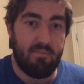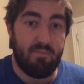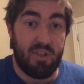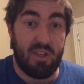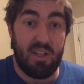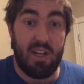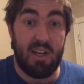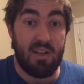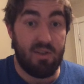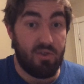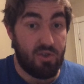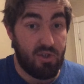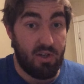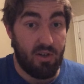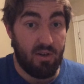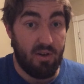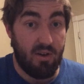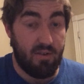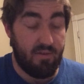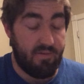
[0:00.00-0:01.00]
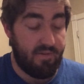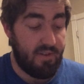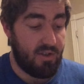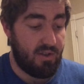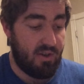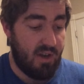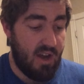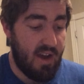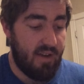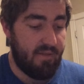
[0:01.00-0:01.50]
But they did shear other
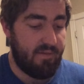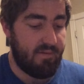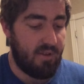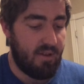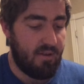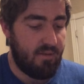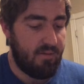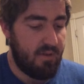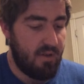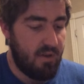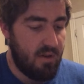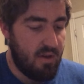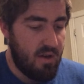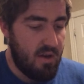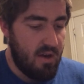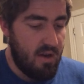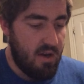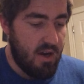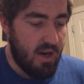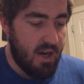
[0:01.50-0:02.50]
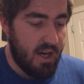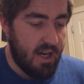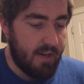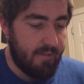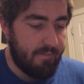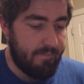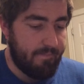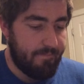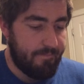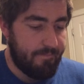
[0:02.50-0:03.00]
fish in half, though.